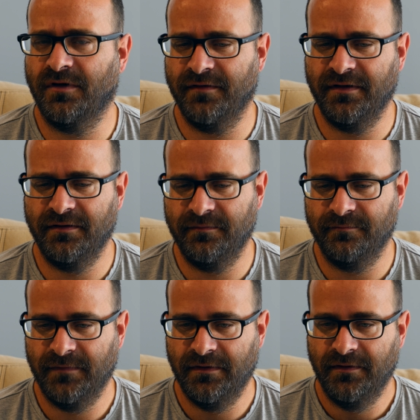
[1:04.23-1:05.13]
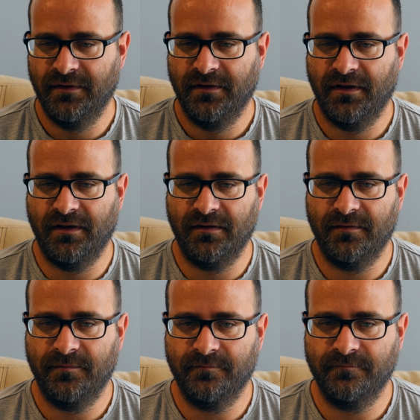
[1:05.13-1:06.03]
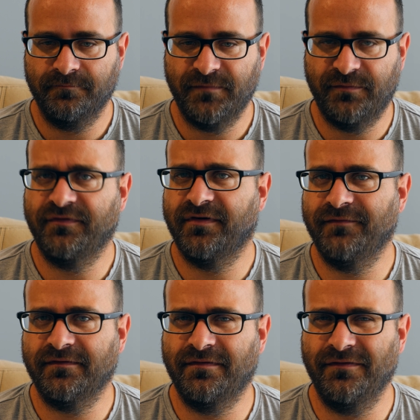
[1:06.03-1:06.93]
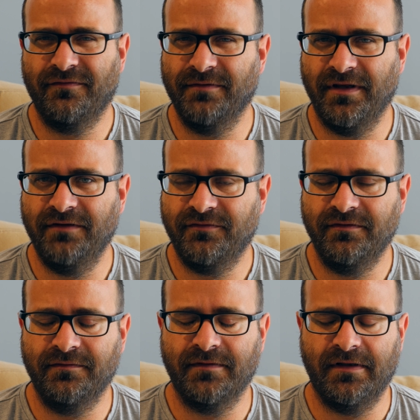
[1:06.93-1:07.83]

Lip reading: Are they specific to this location?